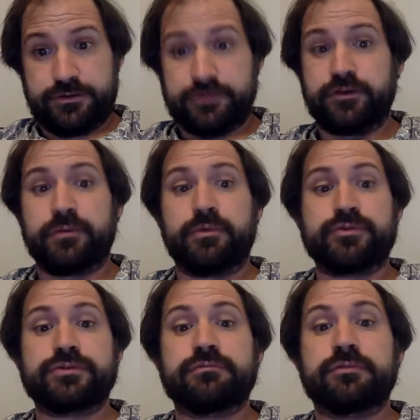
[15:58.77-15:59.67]
to
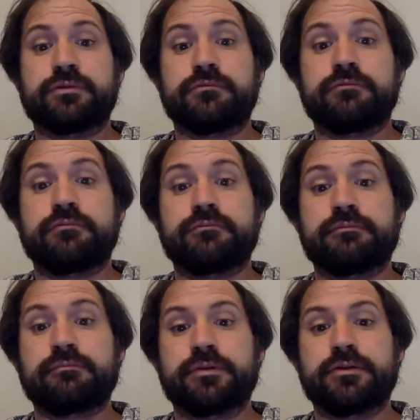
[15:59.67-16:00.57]
locomotion
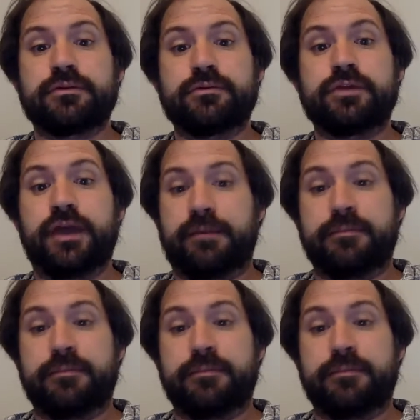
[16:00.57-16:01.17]
through damp.